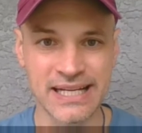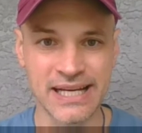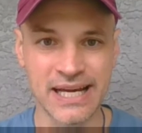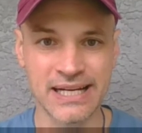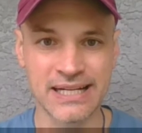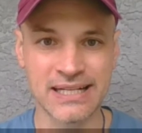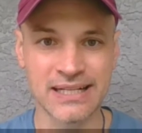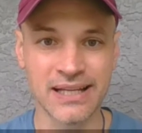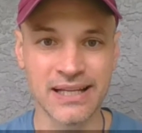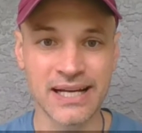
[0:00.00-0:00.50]

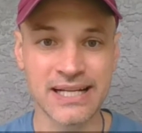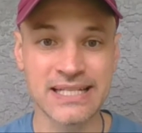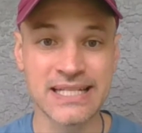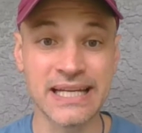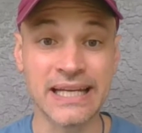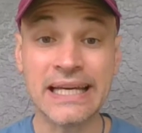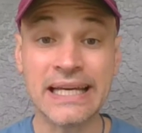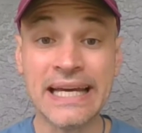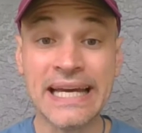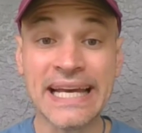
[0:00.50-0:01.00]
and
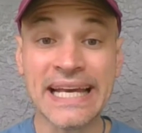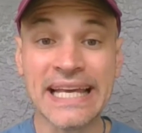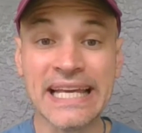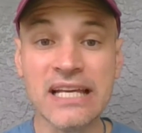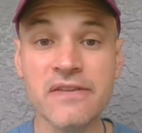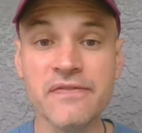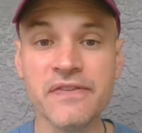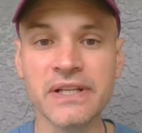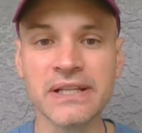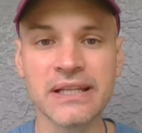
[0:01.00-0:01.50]
collecting,
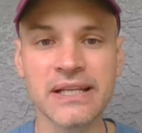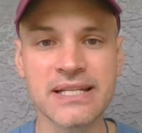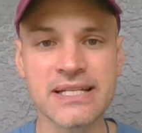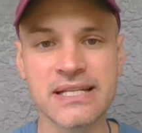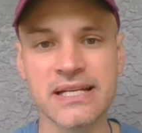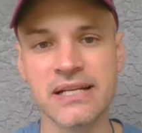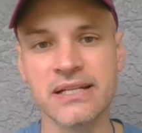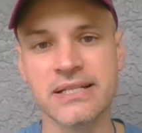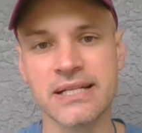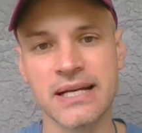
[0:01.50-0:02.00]
even
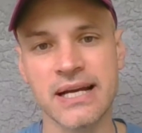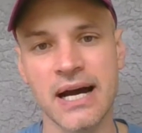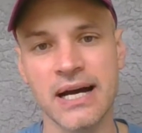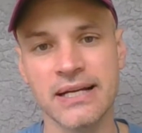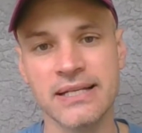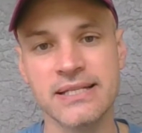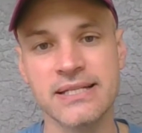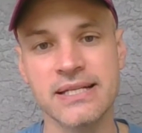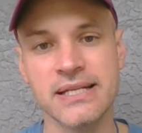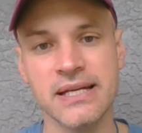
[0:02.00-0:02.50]
listening to
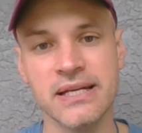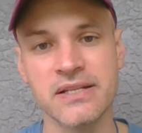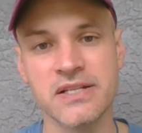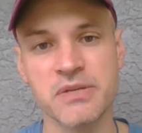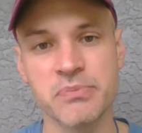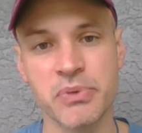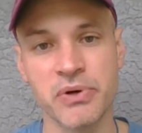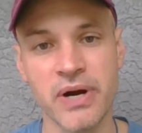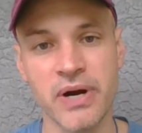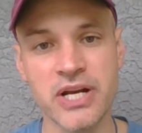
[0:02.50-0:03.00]
God's
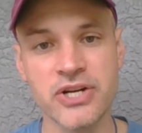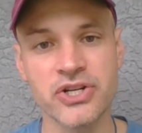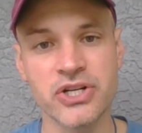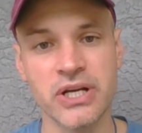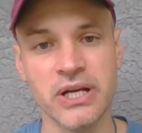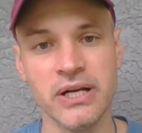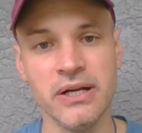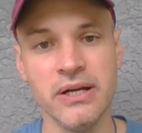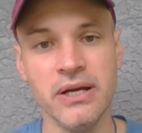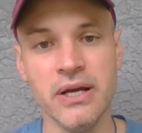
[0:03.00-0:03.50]

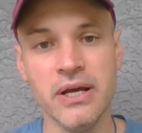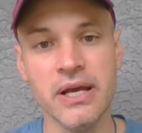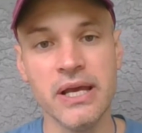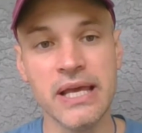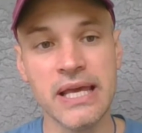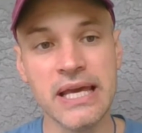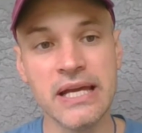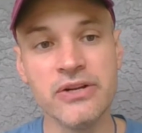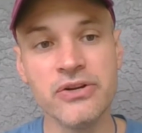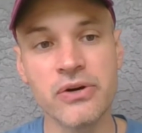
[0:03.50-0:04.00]
inspiration
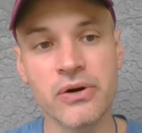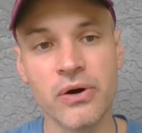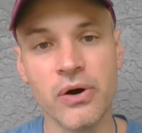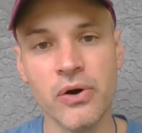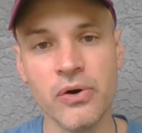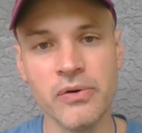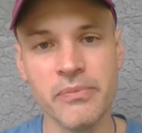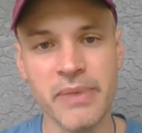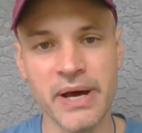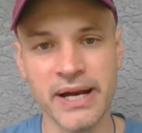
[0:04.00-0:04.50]
in your
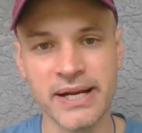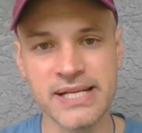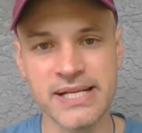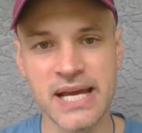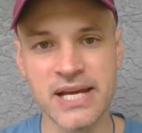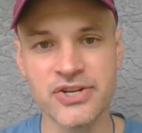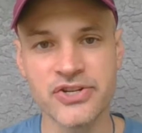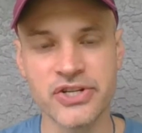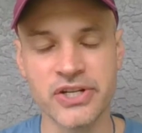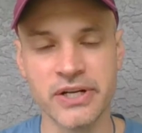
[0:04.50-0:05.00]
own
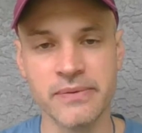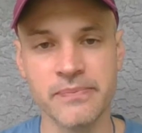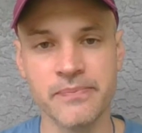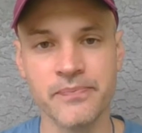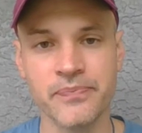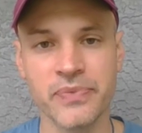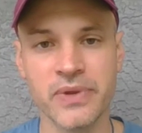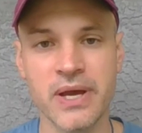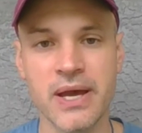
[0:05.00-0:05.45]
meditation.